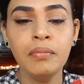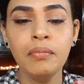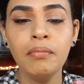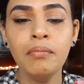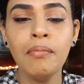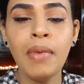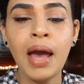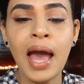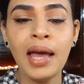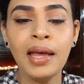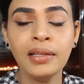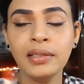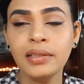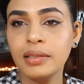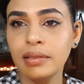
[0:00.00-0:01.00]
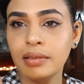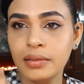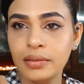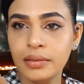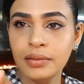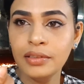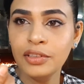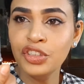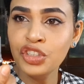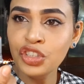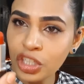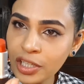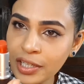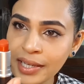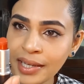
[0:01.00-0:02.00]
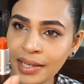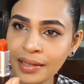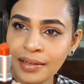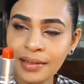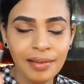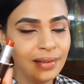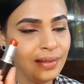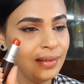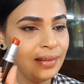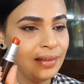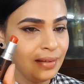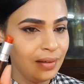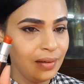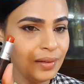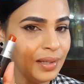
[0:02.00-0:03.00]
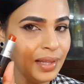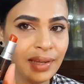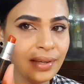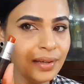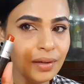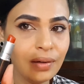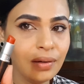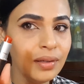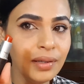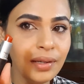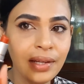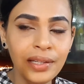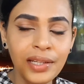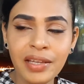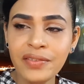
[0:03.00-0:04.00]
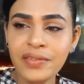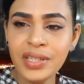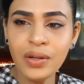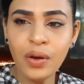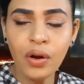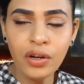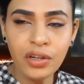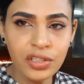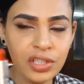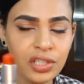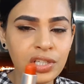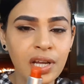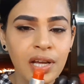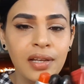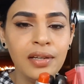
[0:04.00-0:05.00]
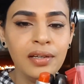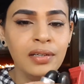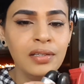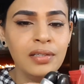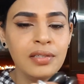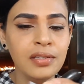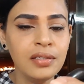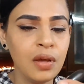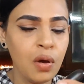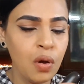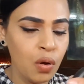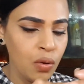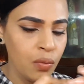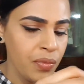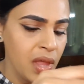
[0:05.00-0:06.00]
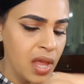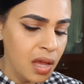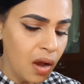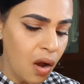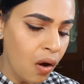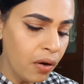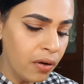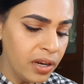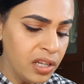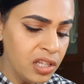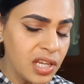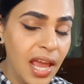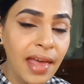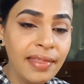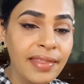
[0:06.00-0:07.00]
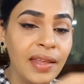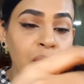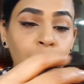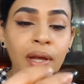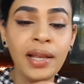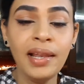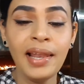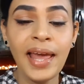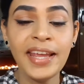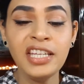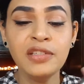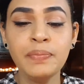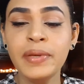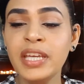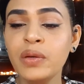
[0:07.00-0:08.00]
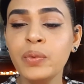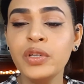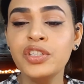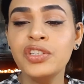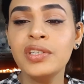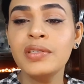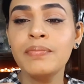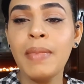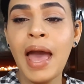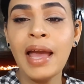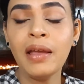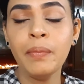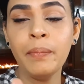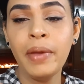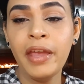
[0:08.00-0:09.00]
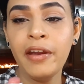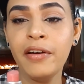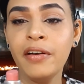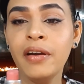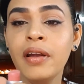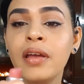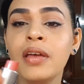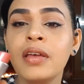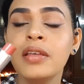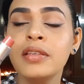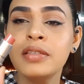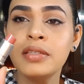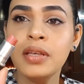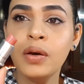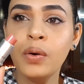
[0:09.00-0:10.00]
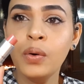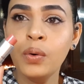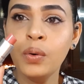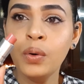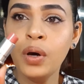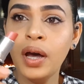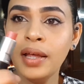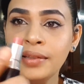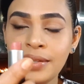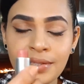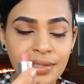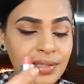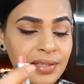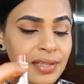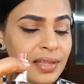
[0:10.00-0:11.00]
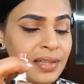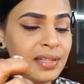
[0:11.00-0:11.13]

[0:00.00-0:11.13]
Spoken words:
MAC Chili. Like, it gives an orangish color, so orange. And then one light pink, which is MAC Mare. So this is it.